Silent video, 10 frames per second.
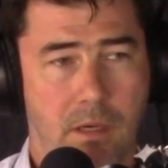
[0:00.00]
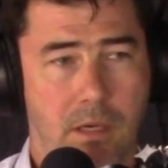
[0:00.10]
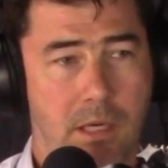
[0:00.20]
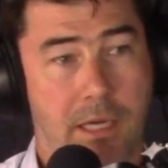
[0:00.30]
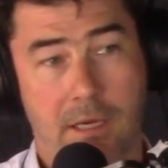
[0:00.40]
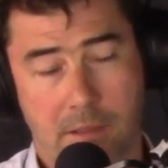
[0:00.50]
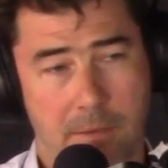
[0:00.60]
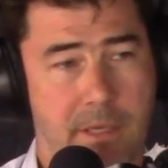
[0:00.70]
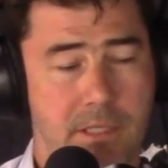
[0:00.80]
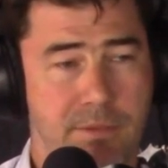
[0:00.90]
And again,
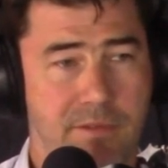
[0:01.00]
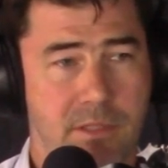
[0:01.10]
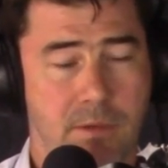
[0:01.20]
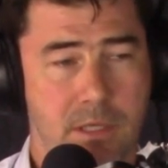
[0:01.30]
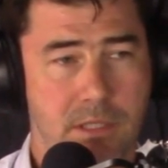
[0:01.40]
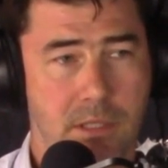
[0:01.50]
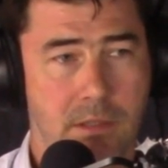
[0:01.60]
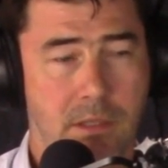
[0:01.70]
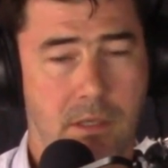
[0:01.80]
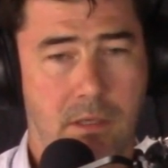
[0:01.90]
going back to your previous
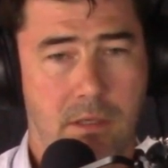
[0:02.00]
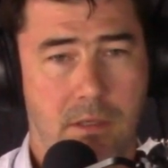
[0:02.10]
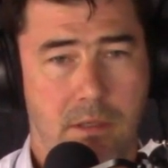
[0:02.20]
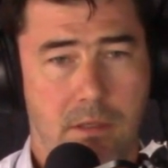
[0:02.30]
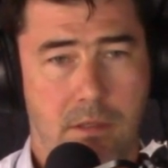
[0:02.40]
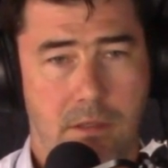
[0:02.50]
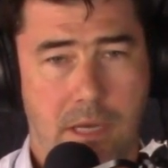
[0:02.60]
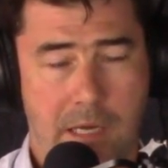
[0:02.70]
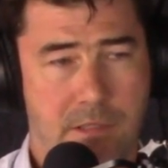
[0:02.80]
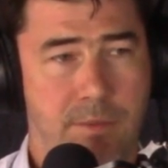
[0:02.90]
question,
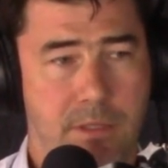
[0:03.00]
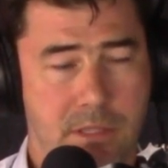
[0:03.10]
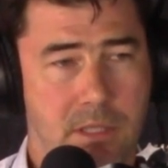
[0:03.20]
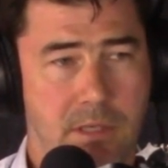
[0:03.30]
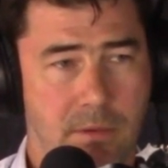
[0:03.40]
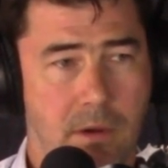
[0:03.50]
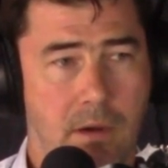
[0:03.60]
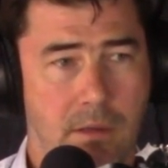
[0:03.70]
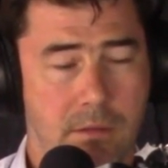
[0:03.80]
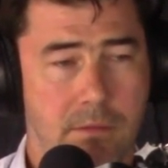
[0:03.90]
attributes that you
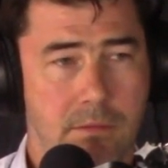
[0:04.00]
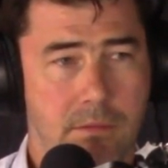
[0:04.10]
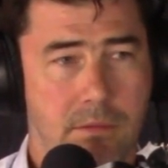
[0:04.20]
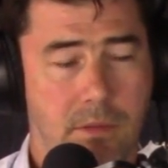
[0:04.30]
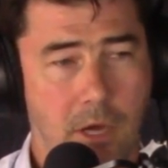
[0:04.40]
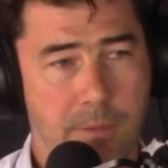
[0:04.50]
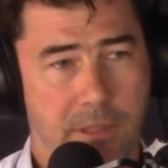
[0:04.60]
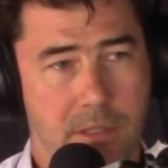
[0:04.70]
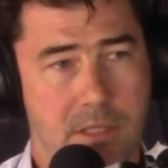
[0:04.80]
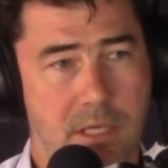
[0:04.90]
are
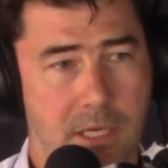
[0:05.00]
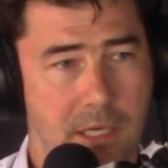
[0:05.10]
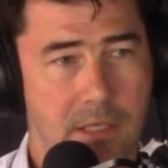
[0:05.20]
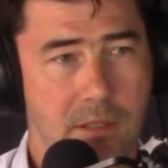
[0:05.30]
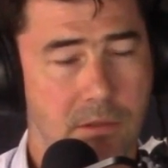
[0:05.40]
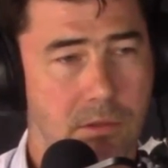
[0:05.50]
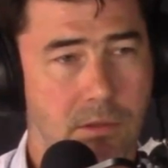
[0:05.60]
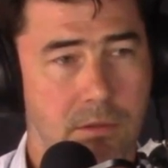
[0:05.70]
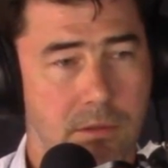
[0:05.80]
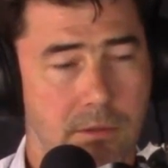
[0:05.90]
hoping you see in
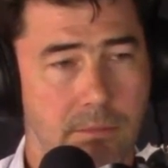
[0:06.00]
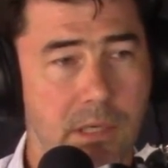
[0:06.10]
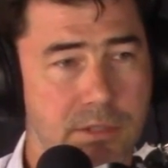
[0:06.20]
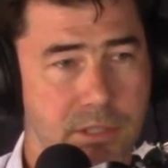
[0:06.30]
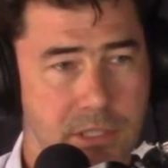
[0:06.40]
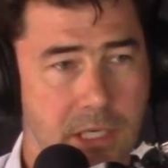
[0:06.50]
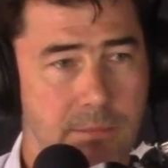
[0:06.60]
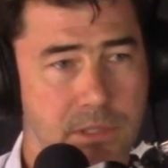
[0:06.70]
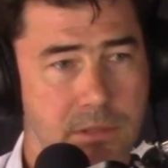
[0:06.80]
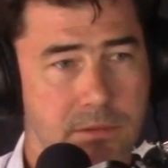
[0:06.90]
your military
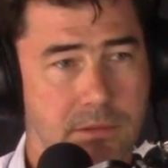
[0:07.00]
teams.